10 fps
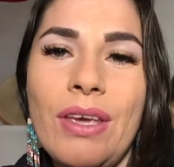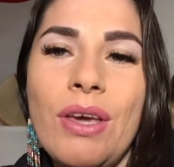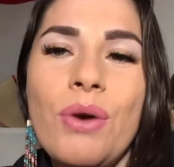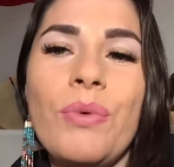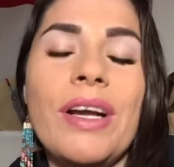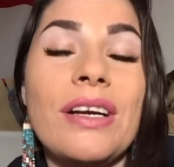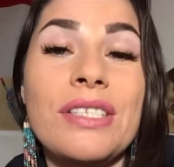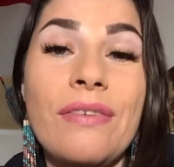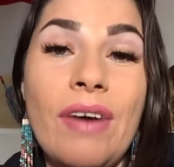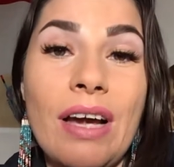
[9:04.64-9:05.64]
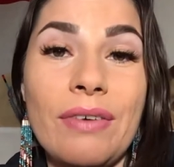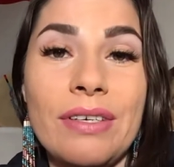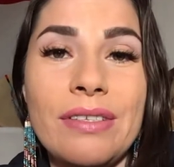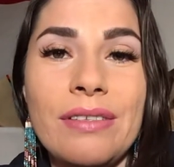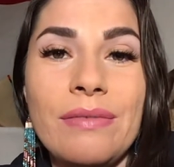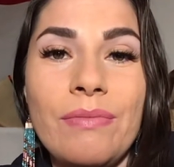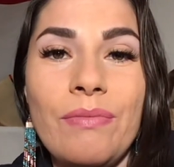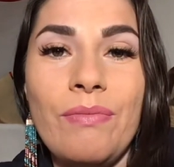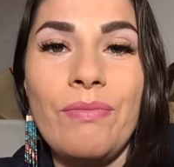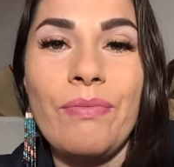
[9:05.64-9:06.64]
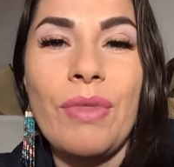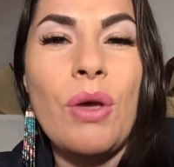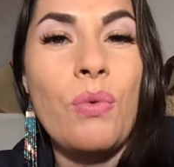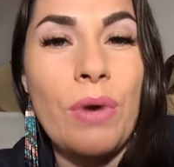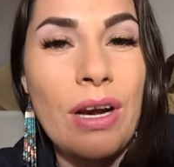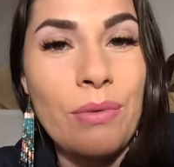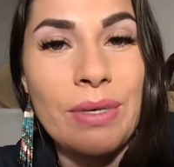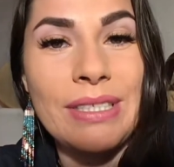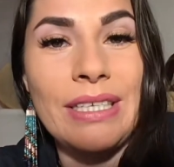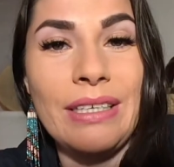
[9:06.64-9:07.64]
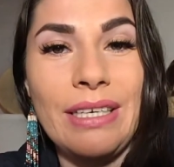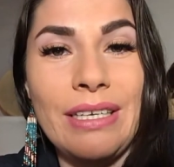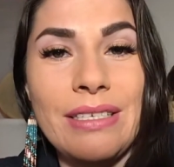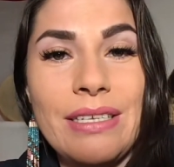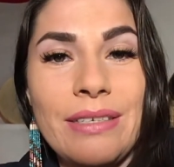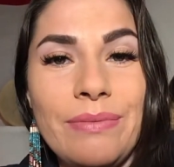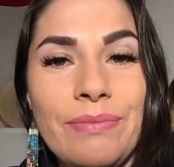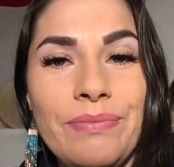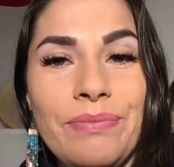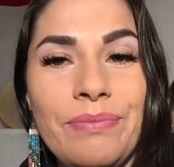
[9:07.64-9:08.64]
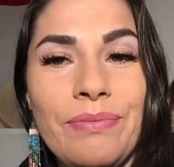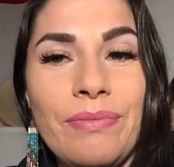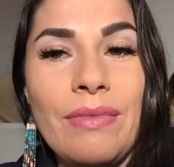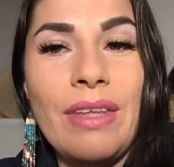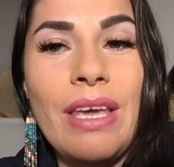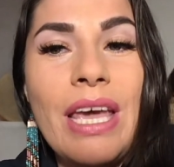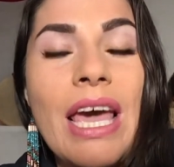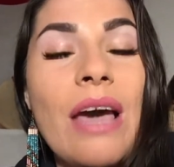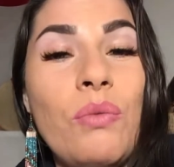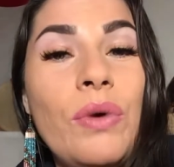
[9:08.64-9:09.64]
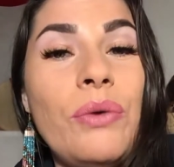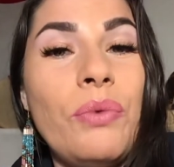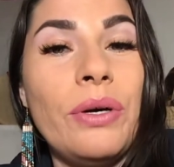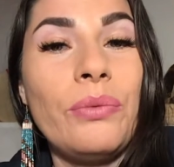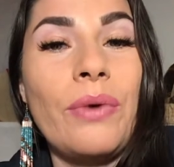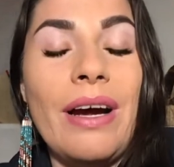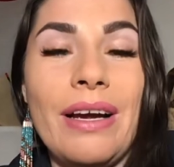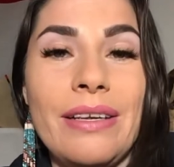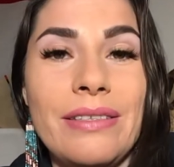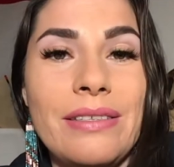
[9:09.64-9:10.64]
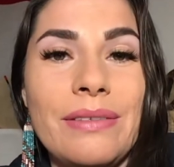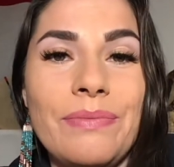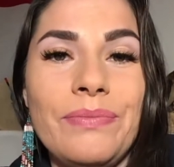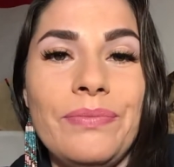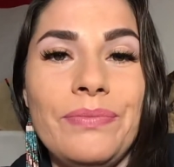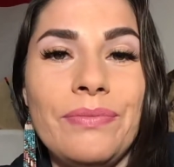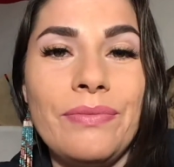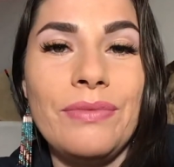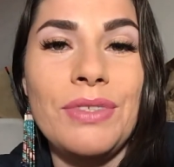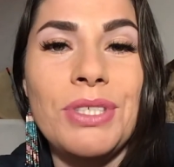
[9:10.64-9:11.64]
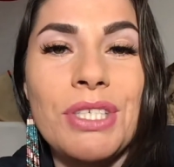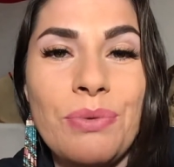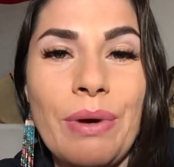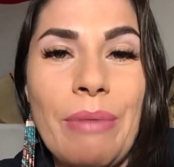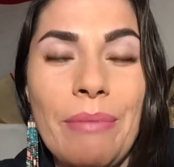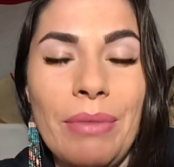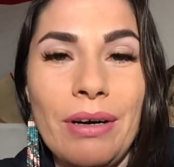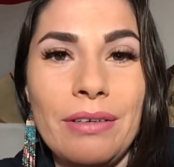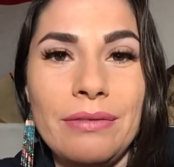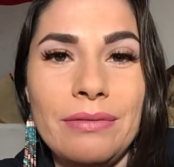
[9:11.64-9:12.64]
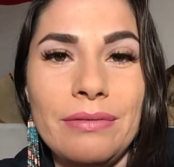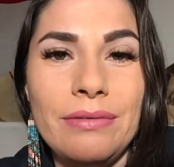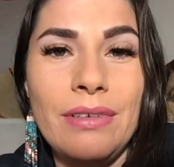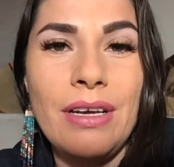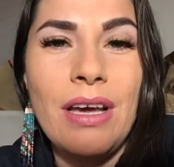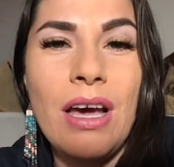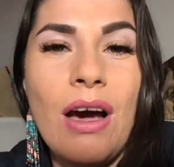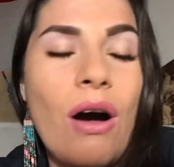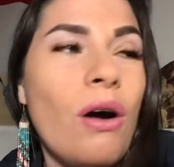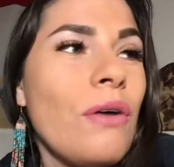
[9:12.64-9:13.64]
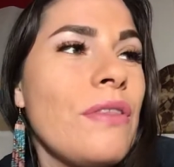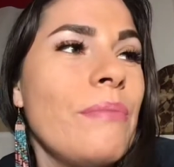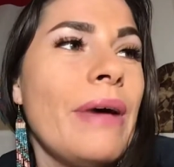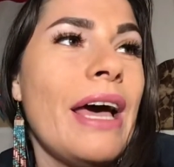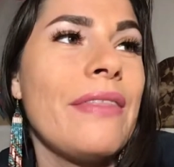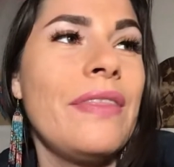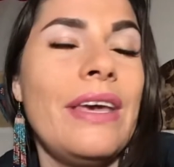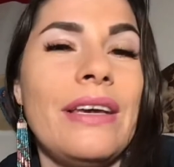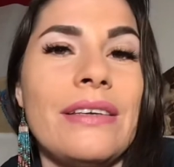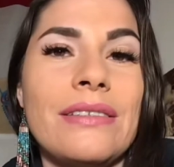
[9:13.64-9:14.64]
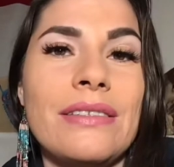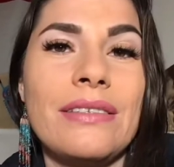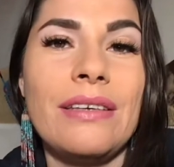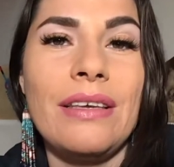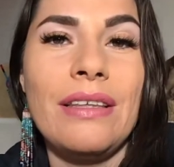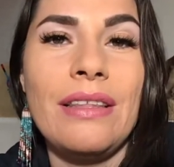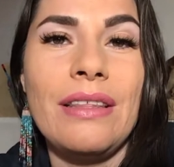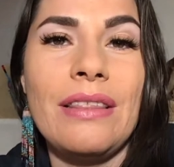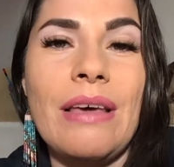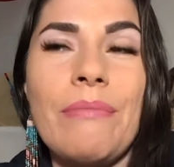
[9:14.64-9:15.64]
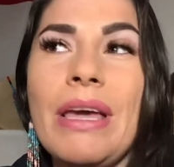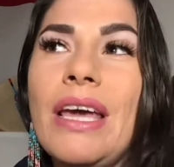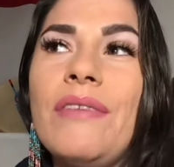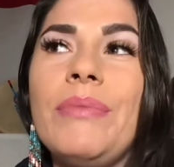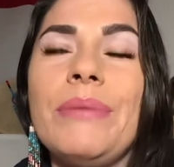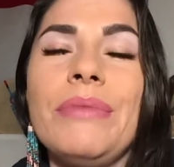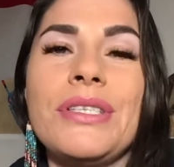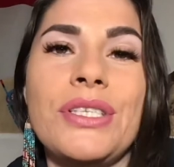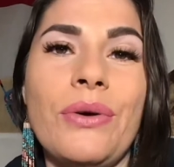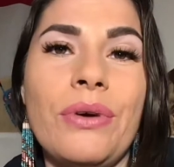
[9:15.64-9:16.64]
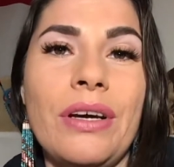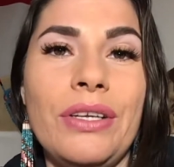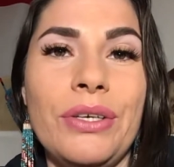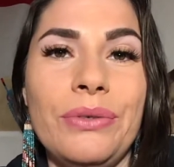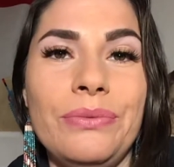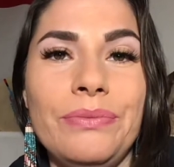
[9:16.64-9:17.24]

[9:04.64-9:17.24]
We are survivors. We are resilient. And we will rise. Just remember, all the bad things that may have been bestowed on you